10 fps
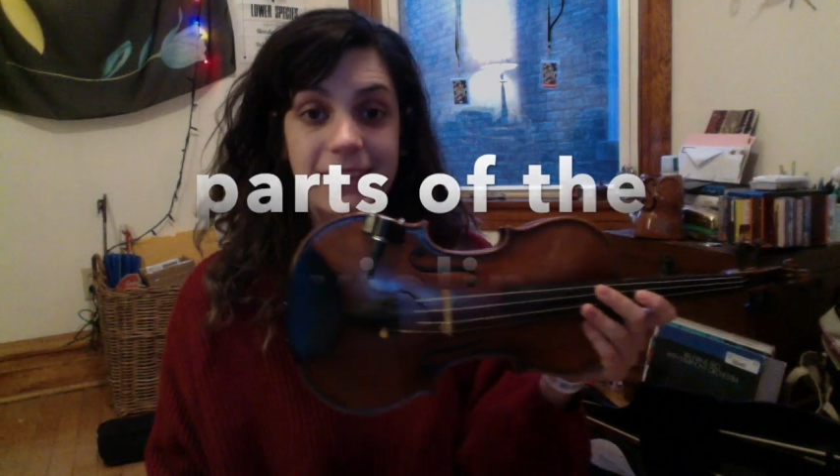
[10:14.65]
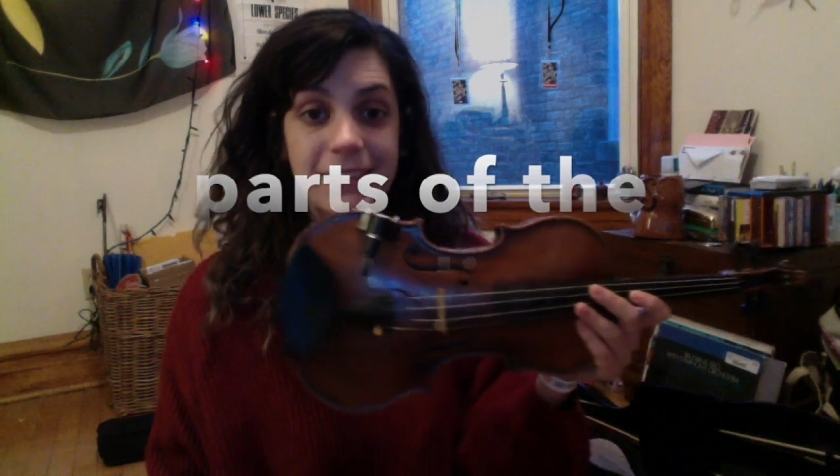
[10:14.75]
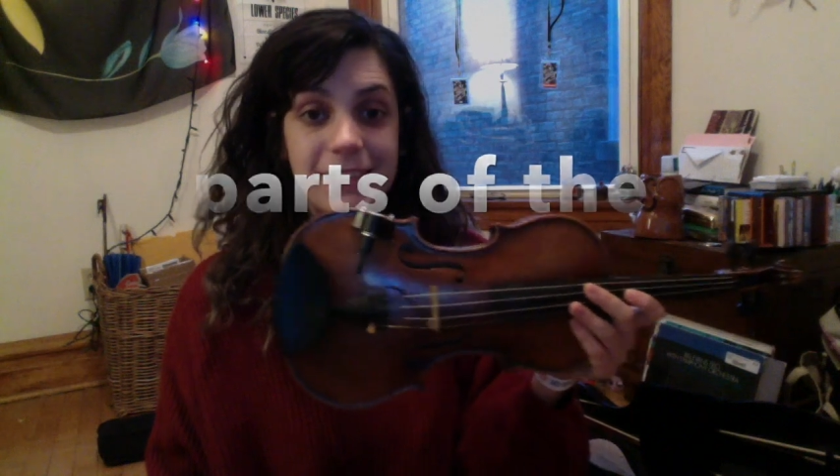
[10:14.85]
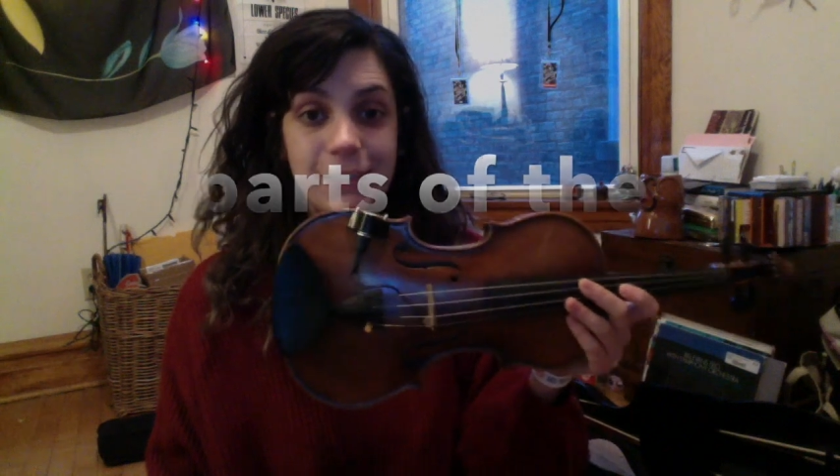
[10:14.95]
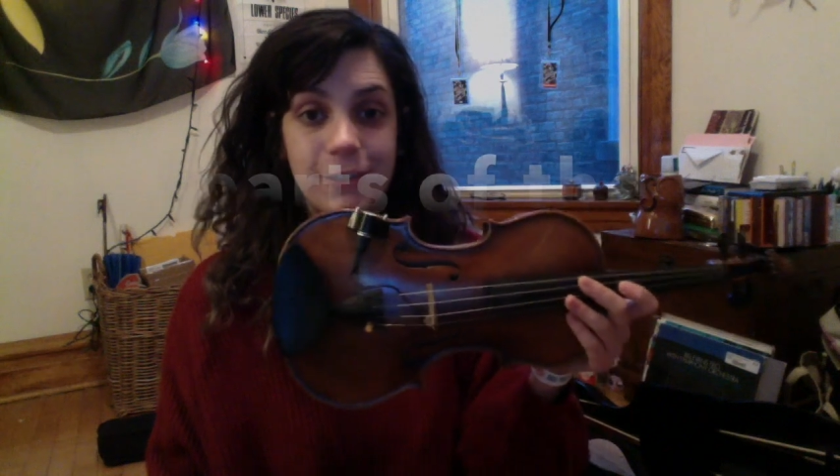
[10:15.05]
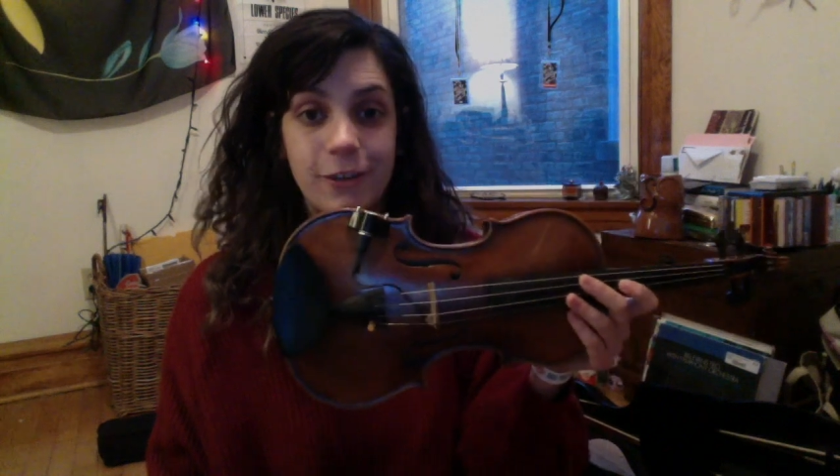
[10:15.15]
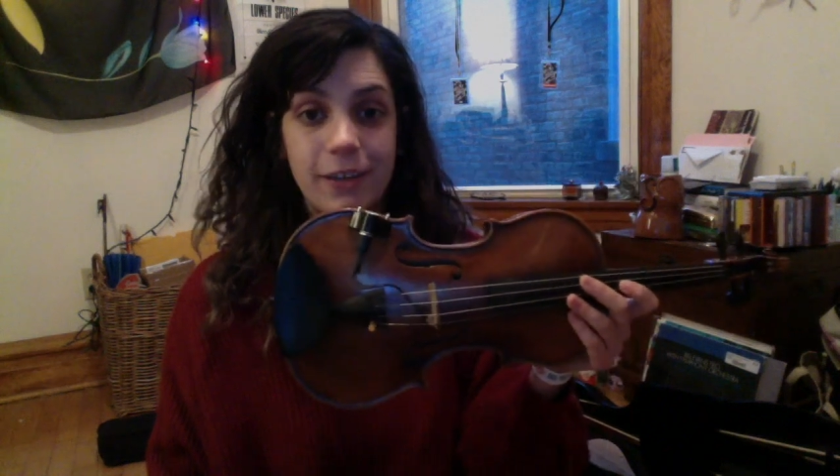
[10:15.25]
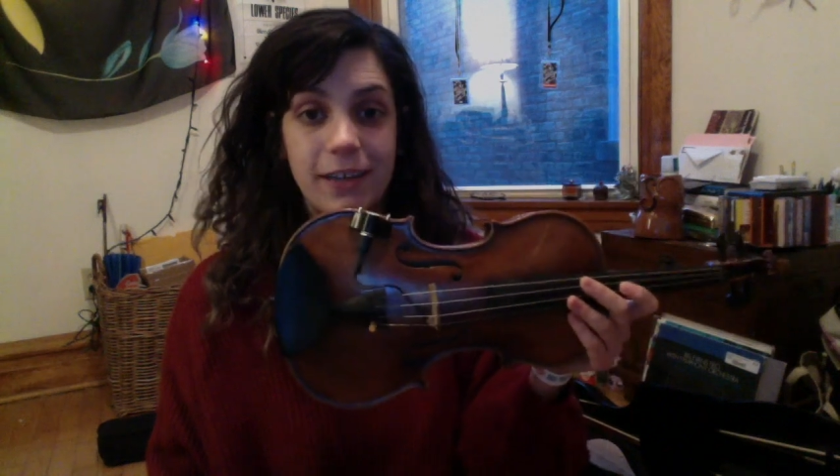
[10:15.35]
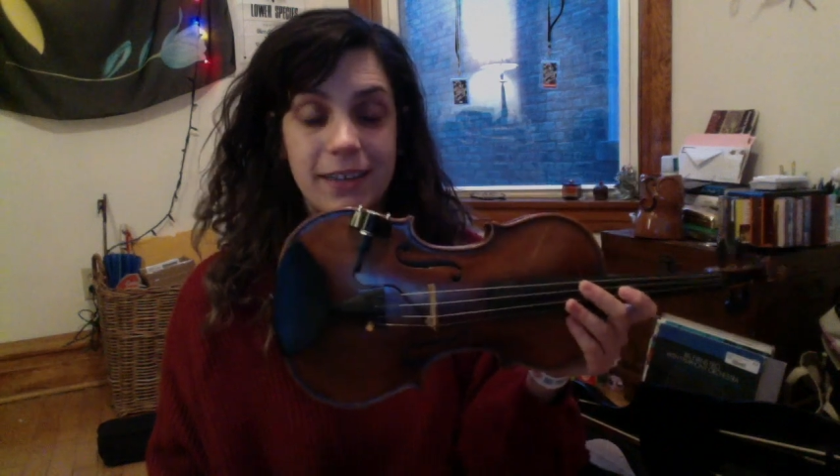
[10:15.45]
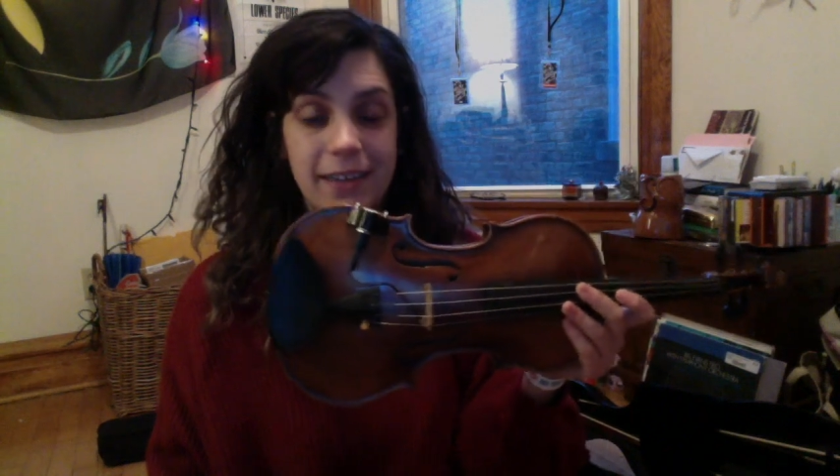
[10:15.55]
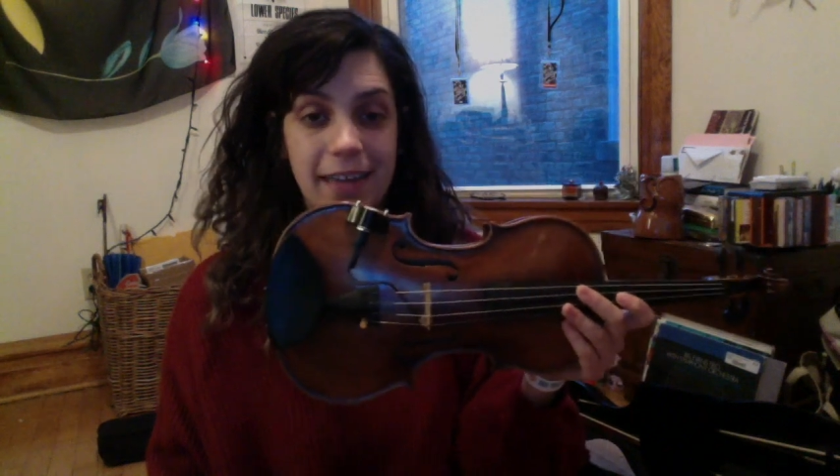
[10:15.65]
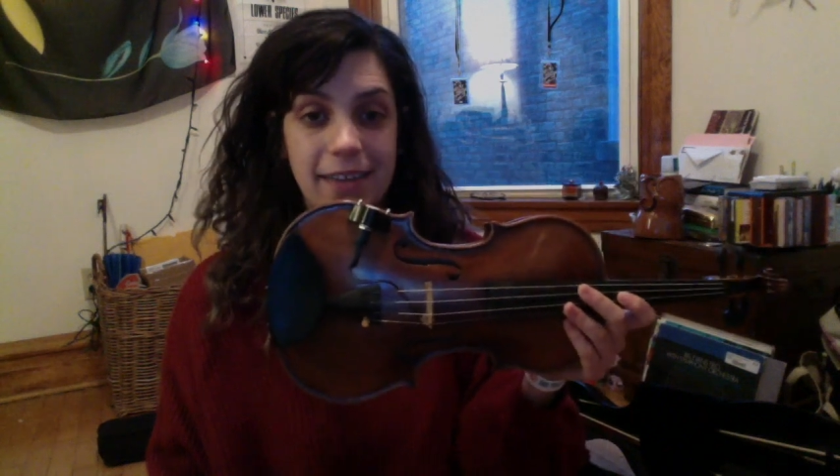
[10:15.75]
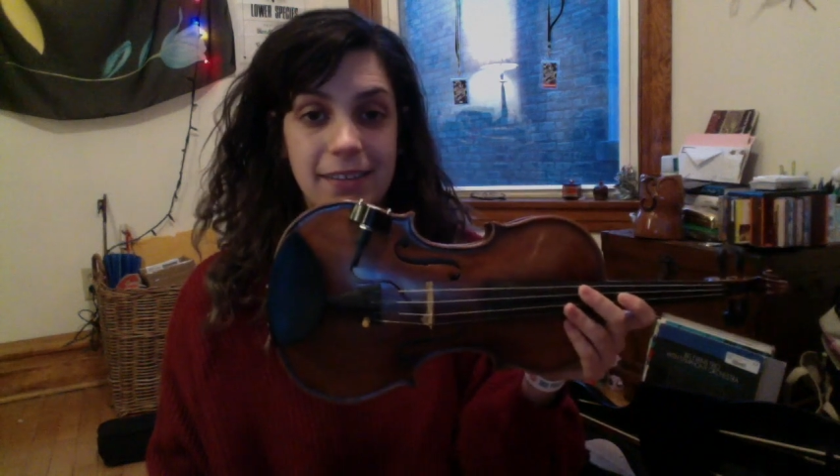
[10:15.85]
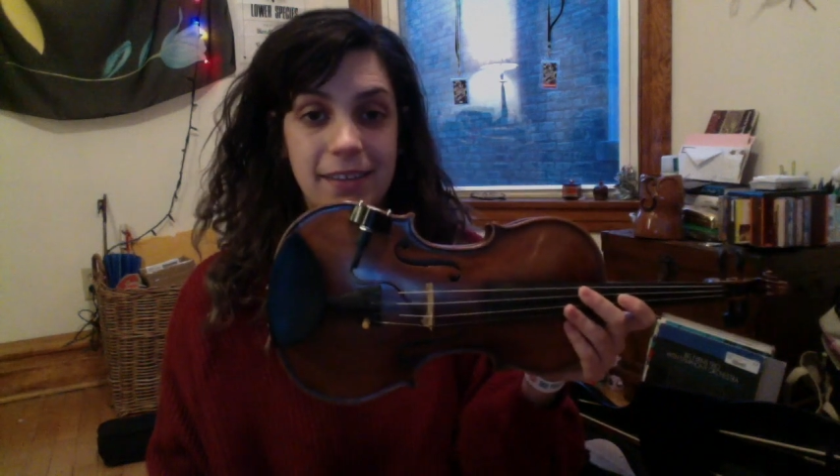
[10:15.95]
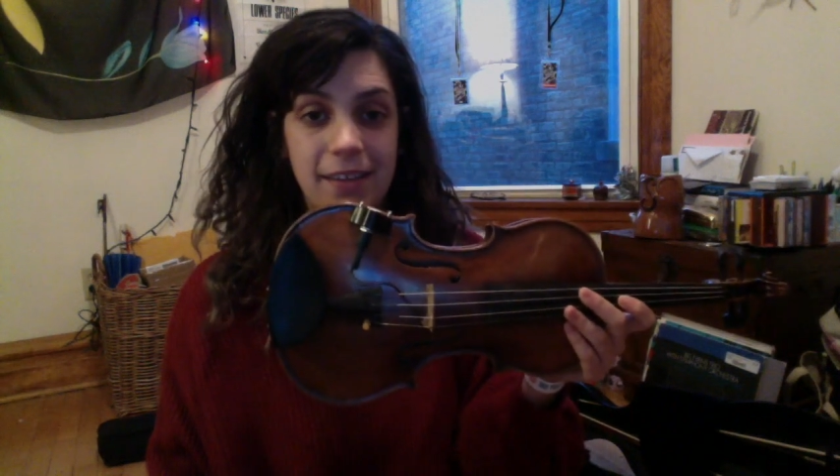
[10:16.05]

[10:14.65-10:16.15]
to get